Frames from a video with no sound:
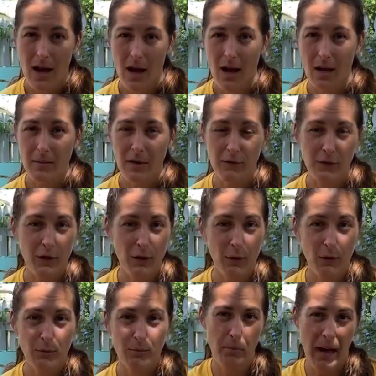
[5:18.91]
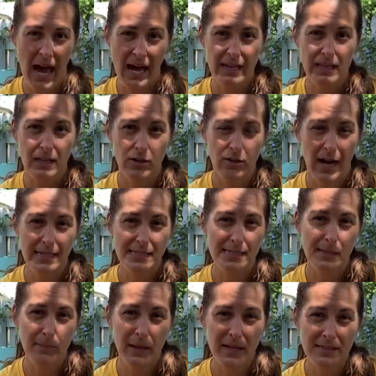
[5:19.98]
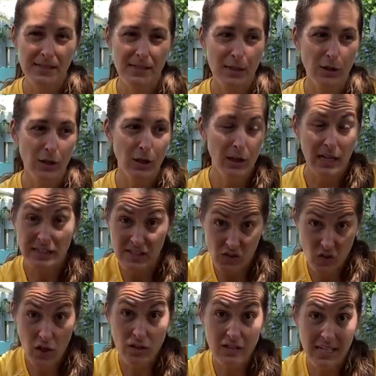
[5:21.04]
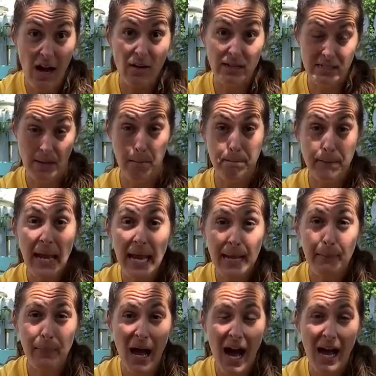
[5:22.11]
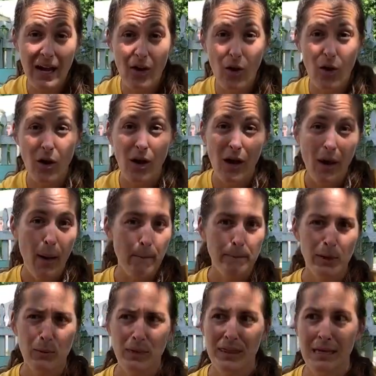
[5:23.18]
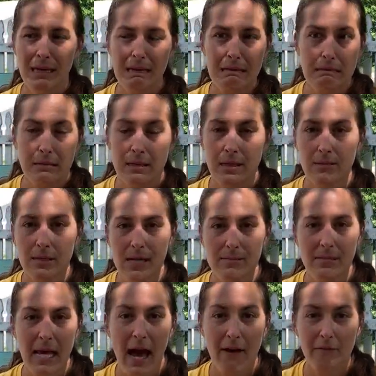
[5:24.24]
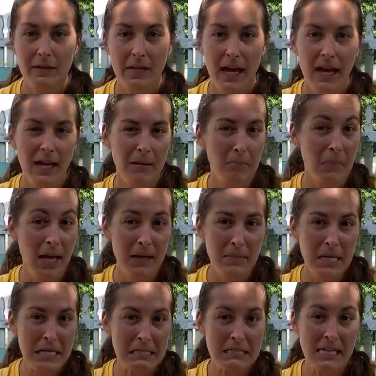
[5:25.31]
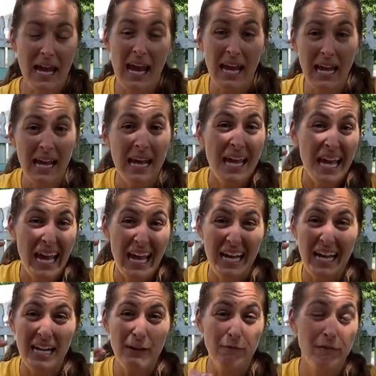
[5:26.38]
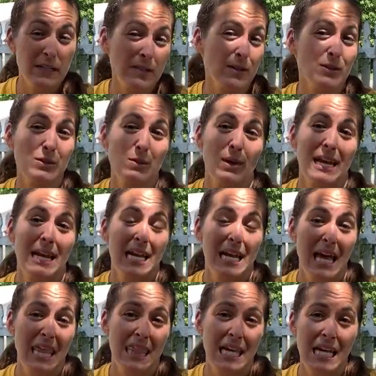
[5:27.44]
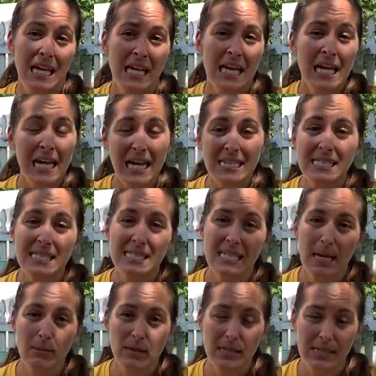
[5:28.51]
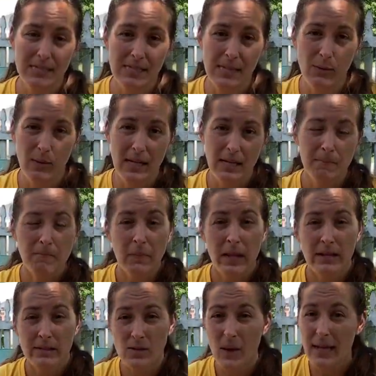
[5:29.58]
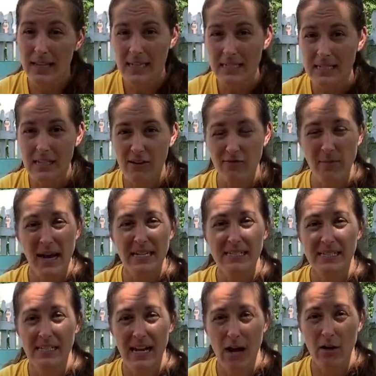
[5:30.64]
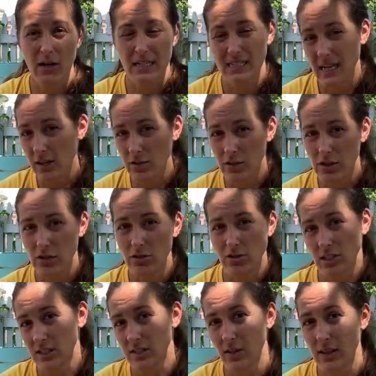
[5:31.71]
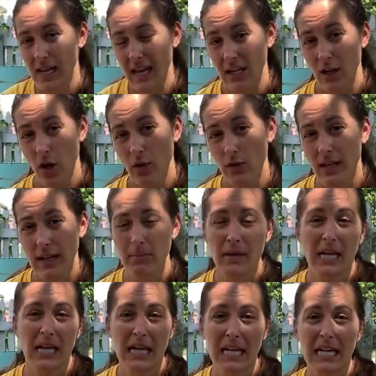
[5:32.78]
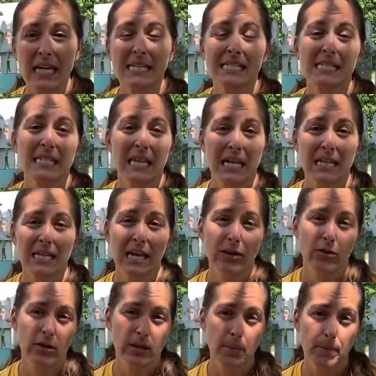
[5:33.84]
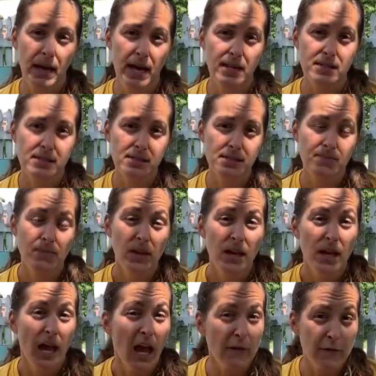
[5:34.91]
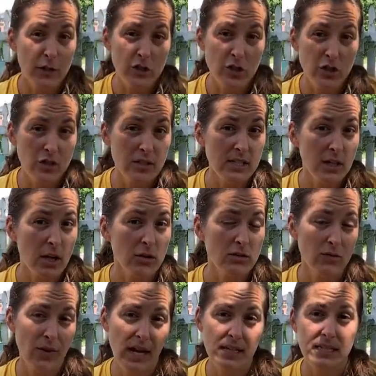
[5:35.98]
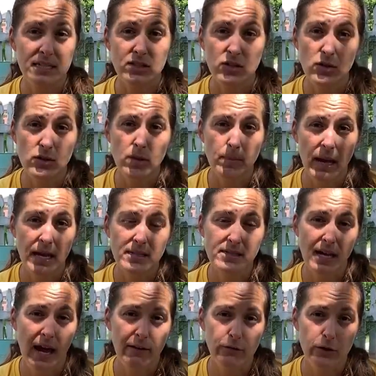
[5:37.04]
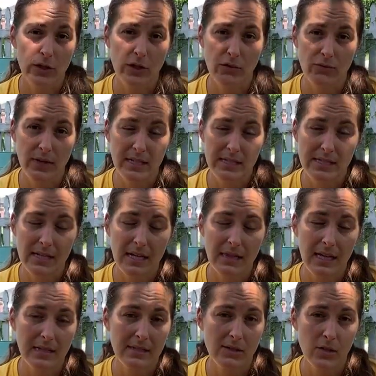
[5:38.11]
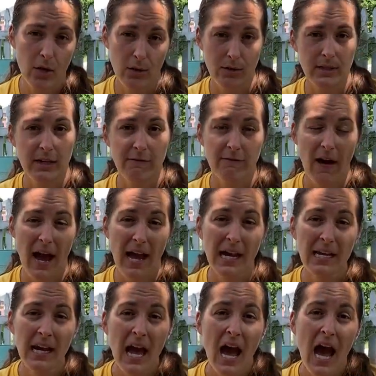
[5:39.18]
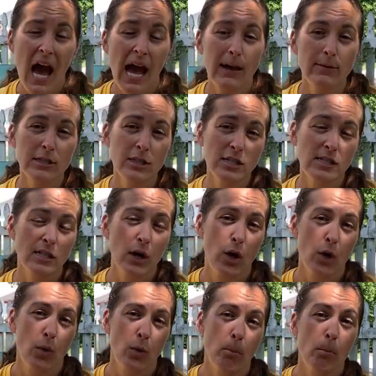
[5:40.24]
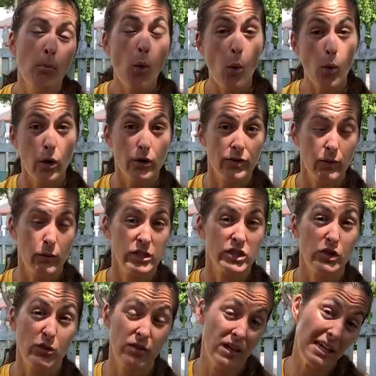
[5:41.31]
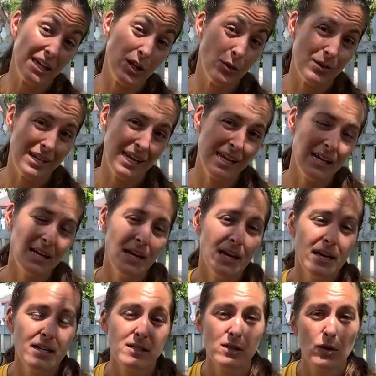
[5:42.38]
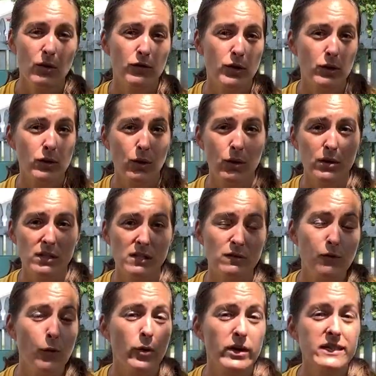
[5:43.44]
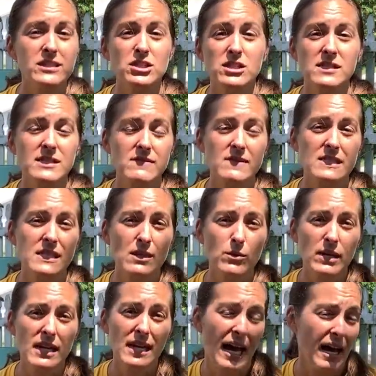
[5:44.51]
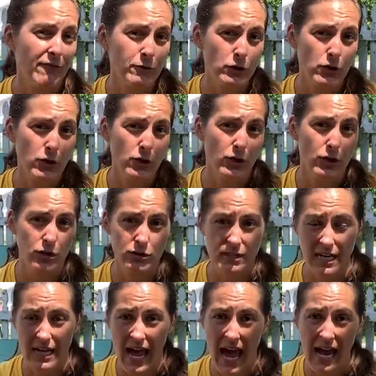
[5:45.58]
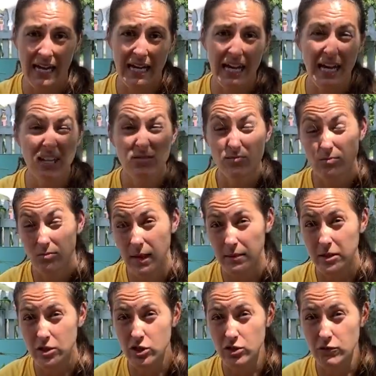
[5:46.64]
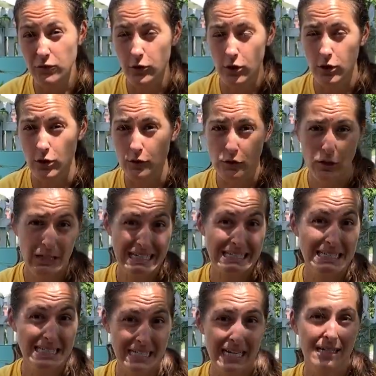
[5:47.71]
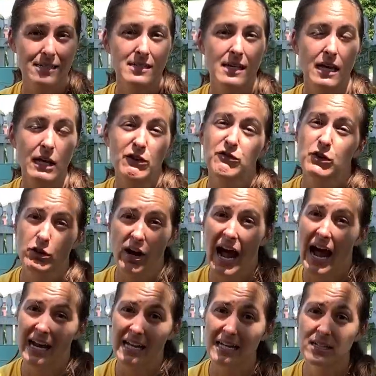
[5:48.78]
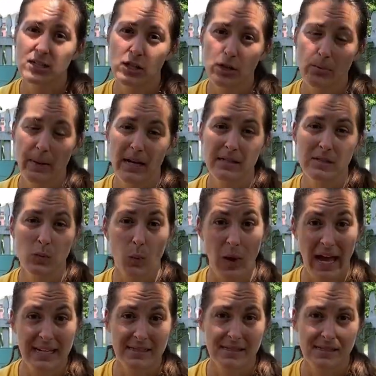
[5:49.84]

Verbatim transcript: Um, if you don't bag the grass clippings, you, it starts out as a big pile, but within sometimes half a day, maybe a day, it kind of fizzles away to nothing. It's the same with the seaweed. So I like to leave mine sit out a day or two just so that I know that I'm getting a nice thick layer on the beds. If you choose to go directly to the beds after you rinse it, that's totally fine. I would just go more than what you think you need. So if your goal is four inches of seaweed after you're done adding it, maybe shoot for closer to six if you're adding it to your beds wet.